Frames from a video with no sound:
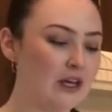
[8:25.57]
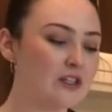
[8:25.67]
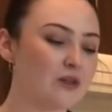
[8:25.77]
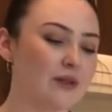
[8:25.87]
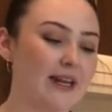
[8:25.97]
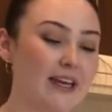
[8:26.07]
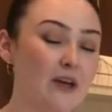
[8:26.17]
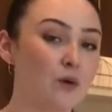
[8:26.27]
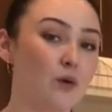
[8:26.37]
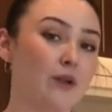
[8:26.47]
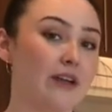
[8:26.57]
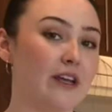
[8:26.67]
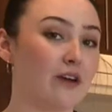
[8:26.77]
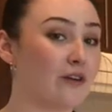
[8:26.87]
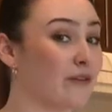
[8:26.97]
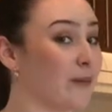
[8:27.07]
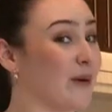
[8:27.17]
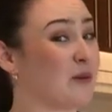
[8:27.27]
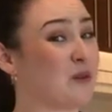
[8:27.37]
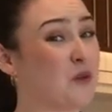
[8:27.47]
So letting it cool on here for
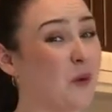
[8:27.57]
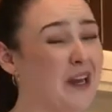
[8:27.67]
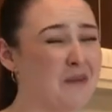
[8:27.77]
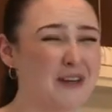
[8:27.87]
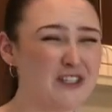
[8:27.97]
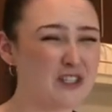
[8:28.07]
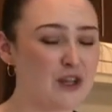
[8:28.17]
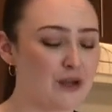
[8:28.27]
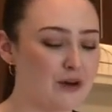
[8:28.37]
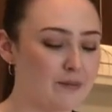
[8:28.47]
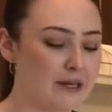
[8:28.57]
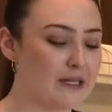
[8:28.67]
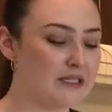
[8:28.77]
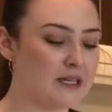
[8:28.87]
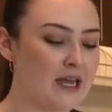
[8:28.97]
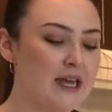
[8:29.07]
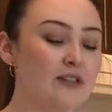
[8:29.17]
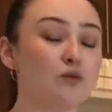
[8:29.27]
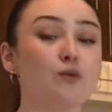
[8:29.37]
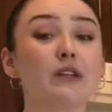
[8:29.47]
about 20 minutes to 30 minutes,
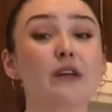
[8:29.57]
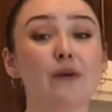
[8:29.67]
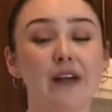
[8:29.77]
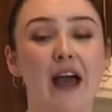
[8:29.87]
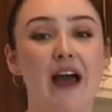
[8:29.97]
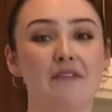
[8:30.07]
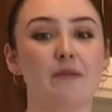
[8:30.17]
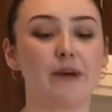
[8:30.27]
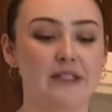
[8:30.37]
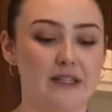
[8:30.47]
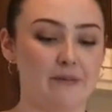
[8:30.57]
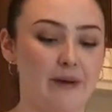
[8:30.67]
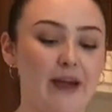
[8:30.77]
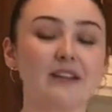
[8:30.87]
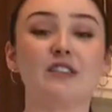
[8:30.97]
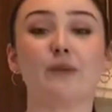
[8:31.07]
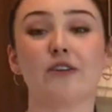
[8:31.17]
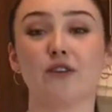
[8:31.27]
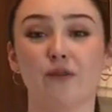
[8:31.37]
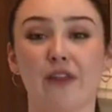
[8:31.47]
it's really going to have the best impact,
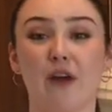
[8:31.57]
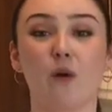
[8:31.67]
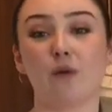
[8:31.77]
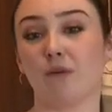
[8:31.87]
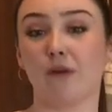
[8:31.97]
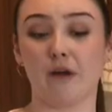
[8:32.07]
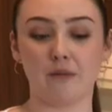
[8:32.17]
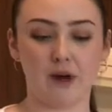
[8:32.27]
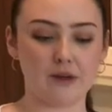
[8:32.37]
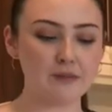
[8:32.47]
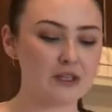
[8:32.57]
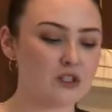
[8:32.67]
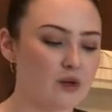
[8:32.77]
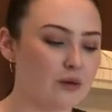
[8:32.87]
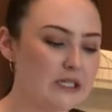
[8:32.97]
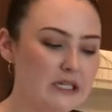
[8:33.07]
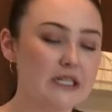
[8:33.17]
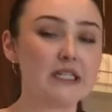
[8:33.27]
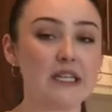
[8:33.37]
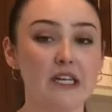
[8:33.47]
especially with that golden brown bottom, because they're going to
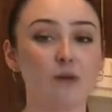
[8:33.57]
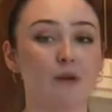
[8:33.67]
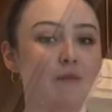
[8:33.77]
continue on